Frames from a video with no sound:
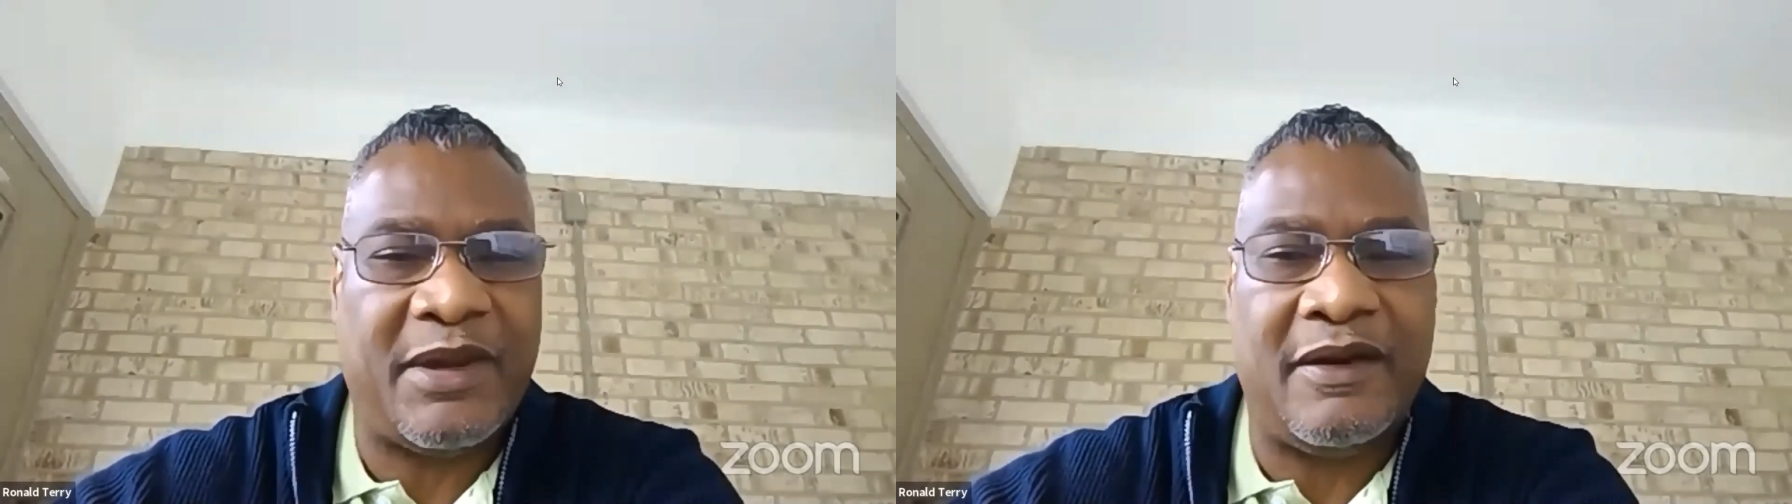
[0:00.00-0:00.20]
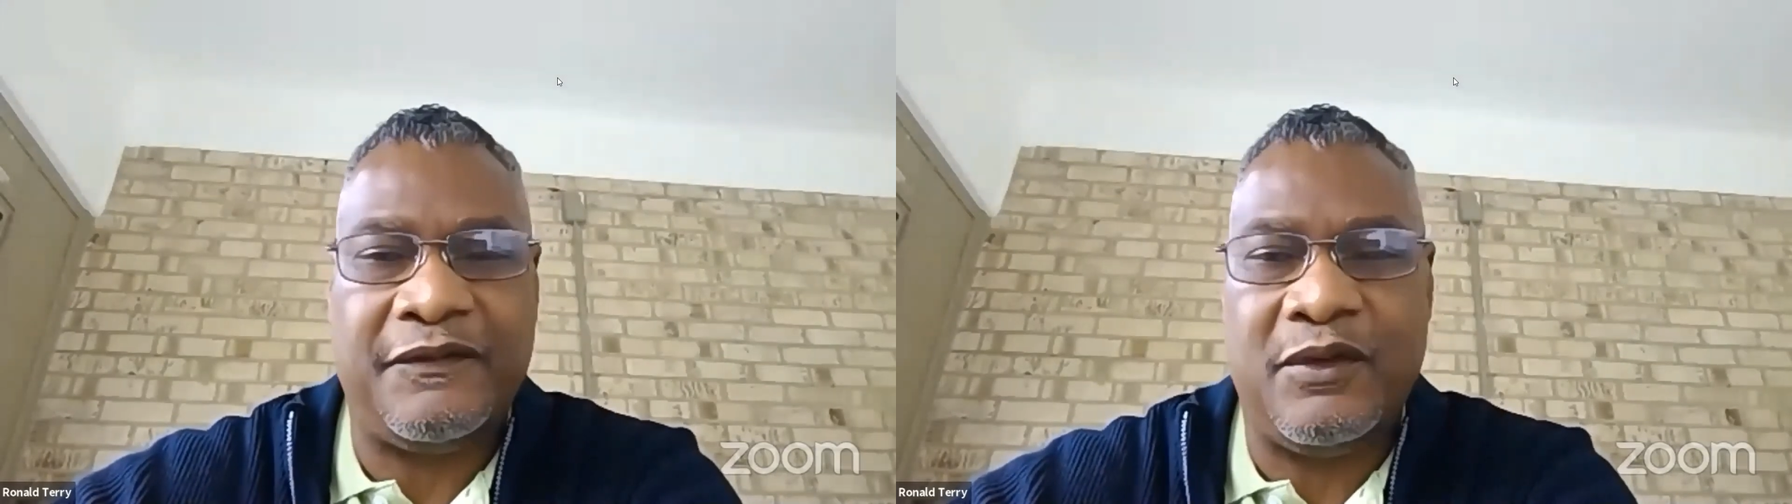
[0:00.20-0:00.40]

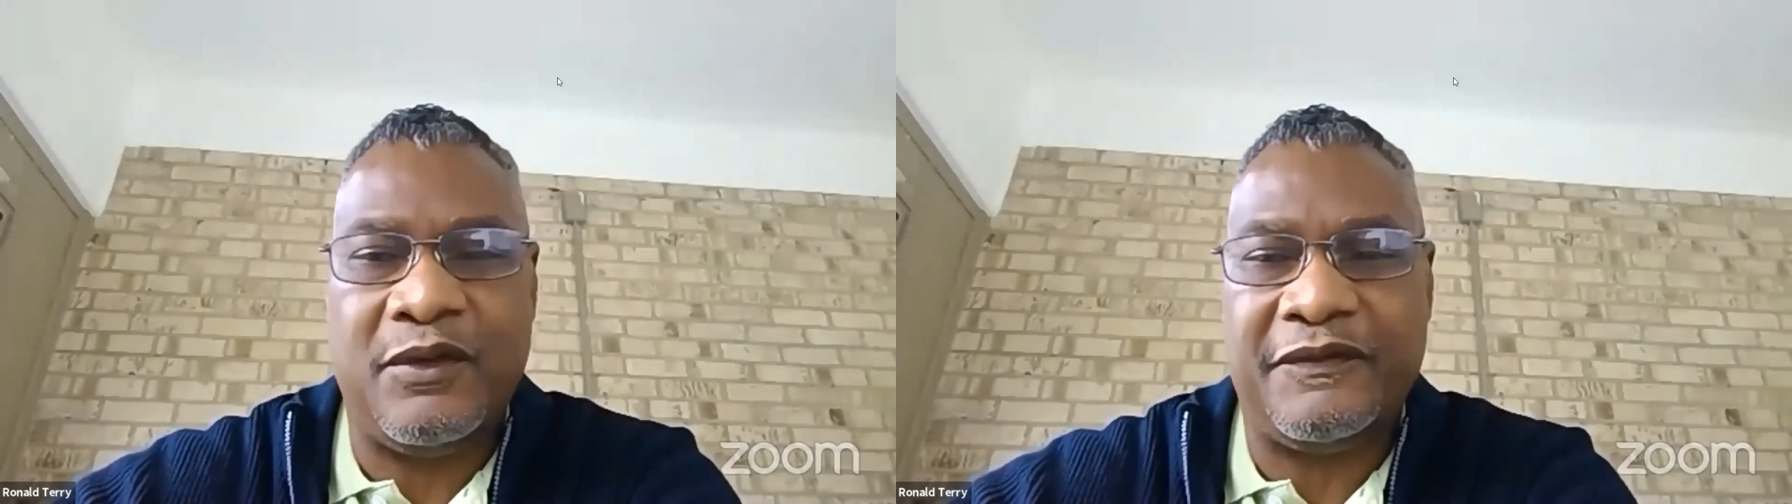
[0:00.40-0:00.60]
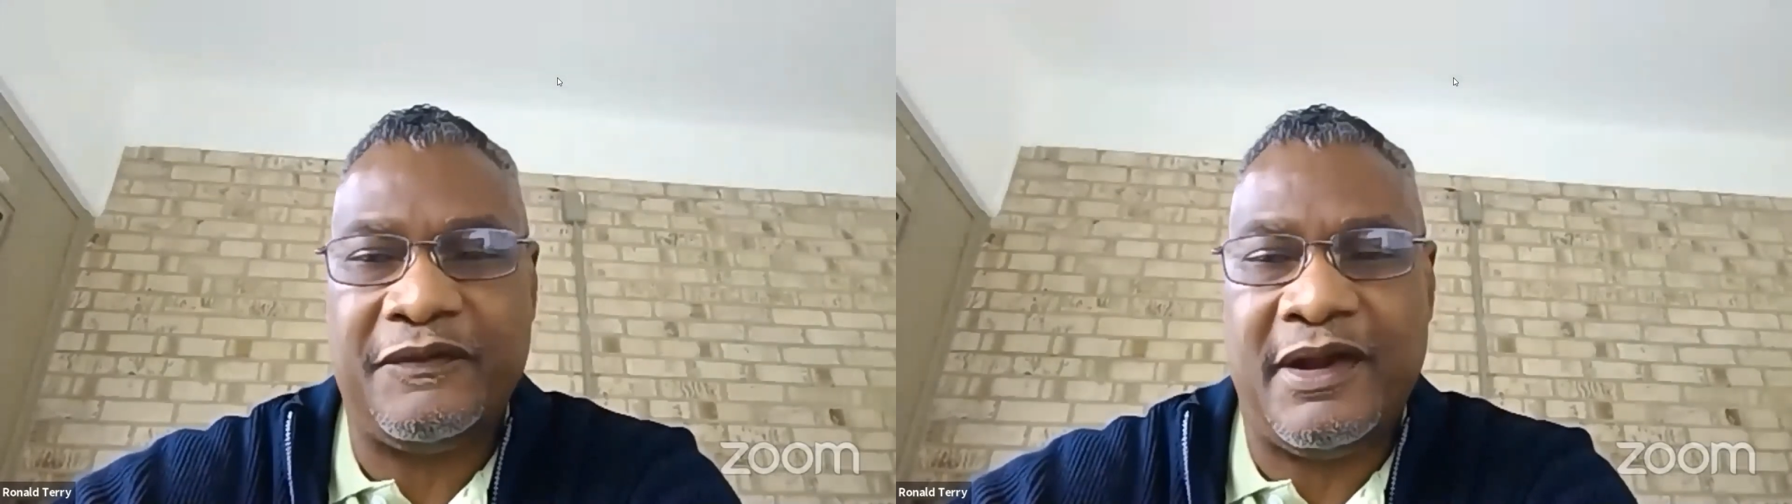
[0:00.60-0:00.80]
our
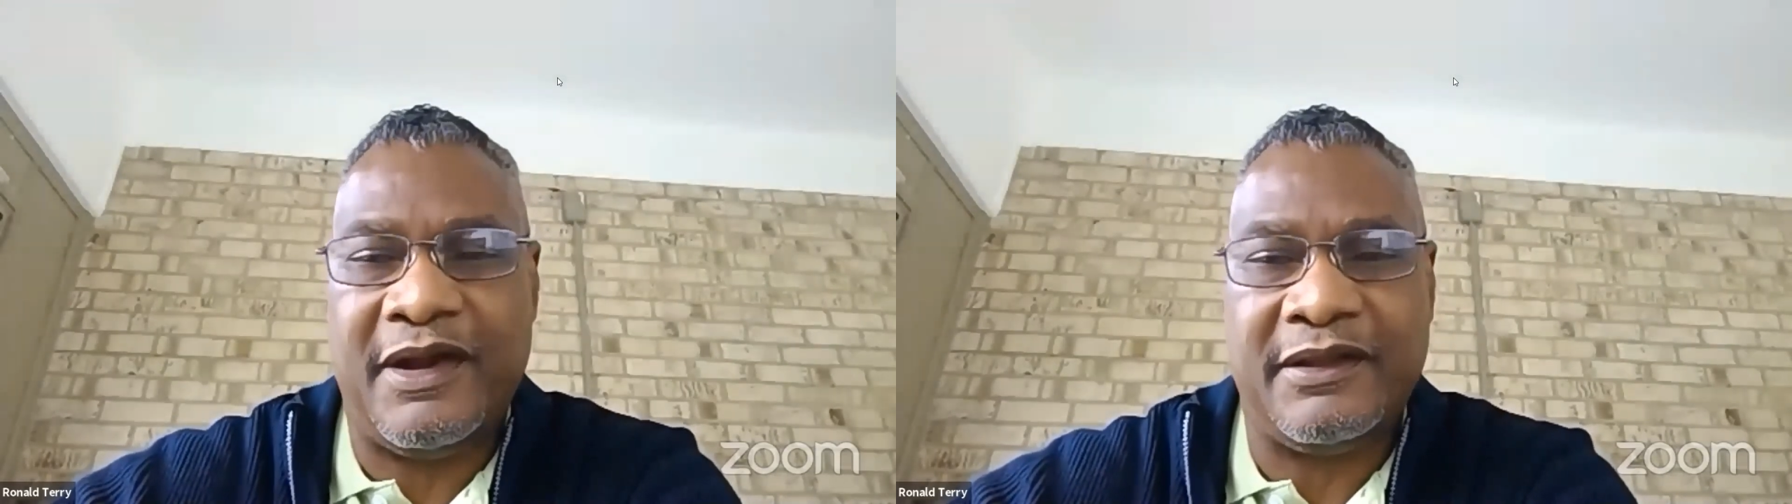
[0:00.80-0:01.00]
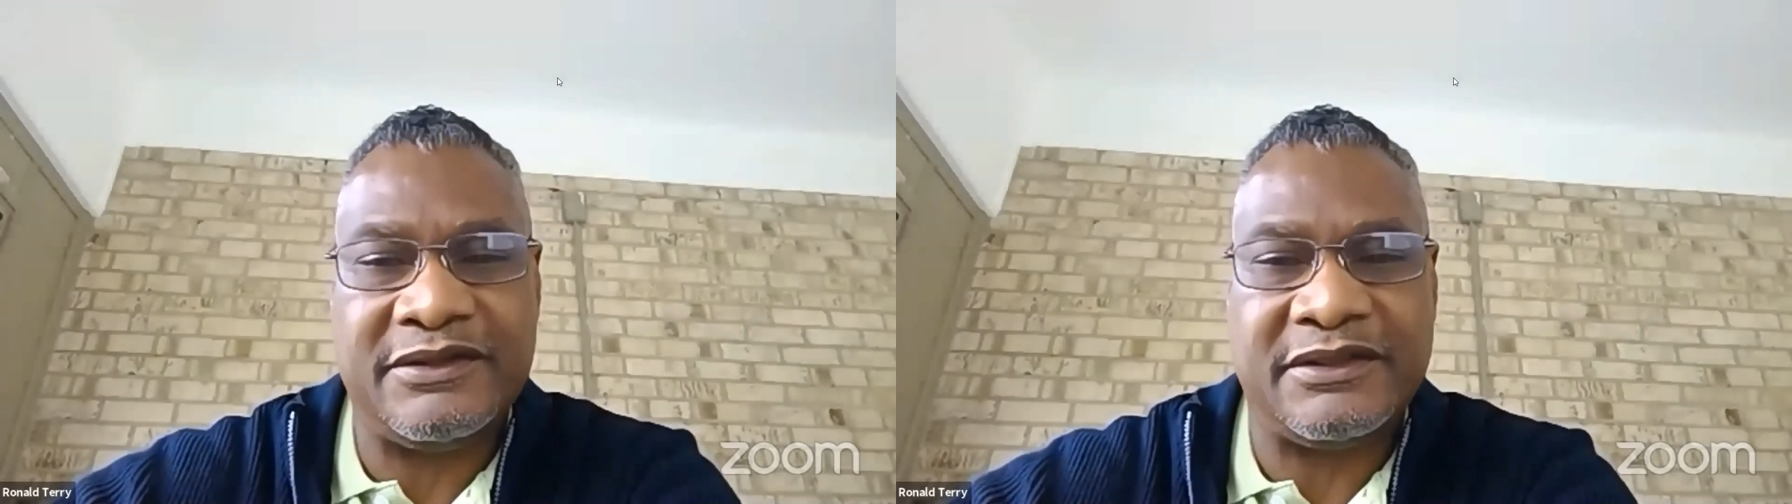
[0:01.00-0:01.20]

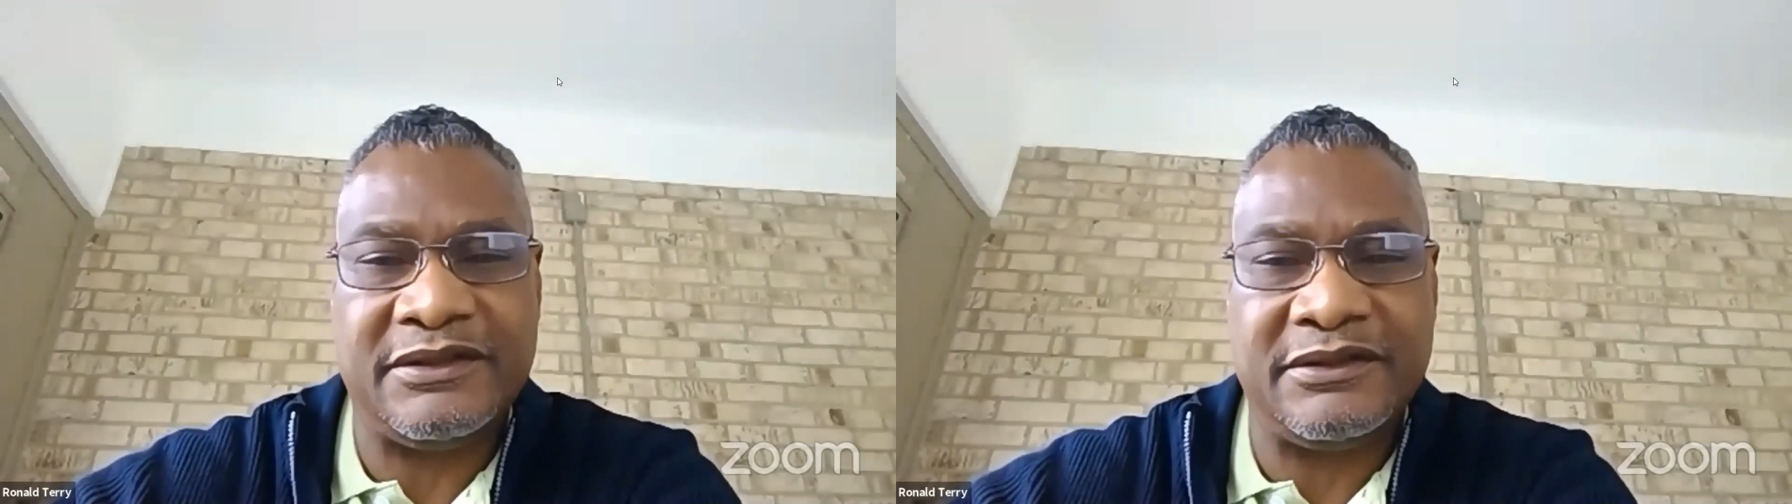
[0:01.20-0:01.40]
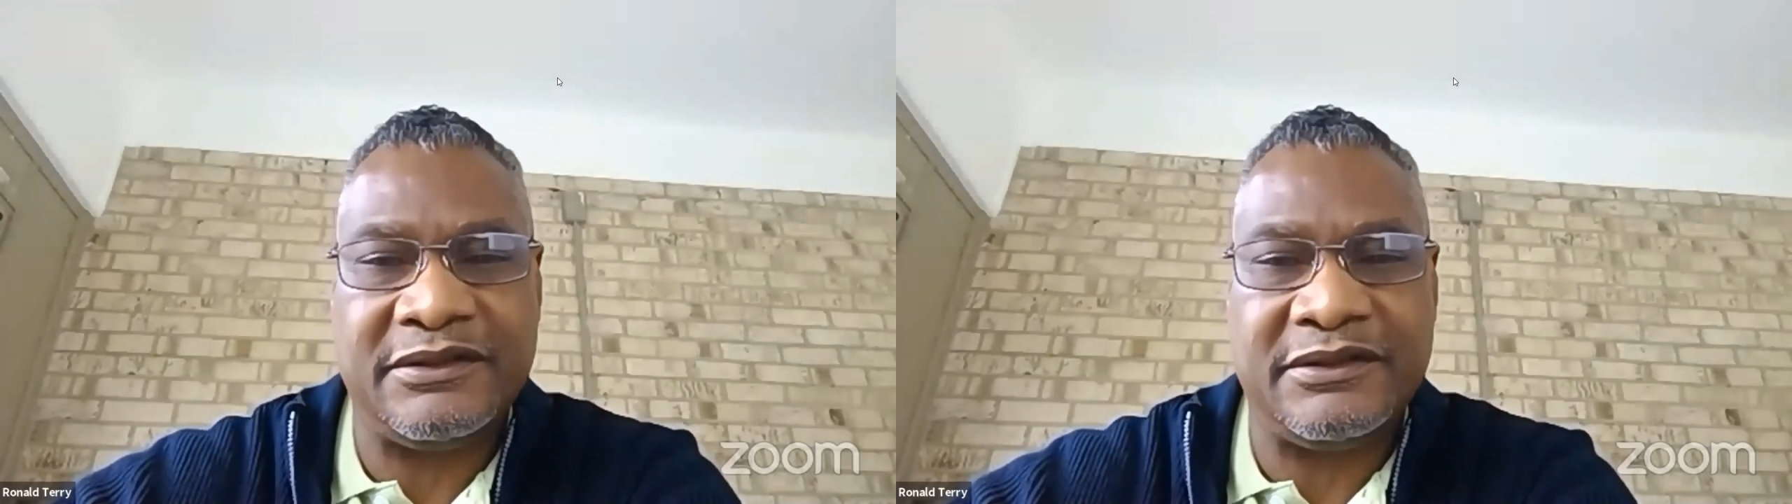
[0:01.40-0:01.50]
forefathers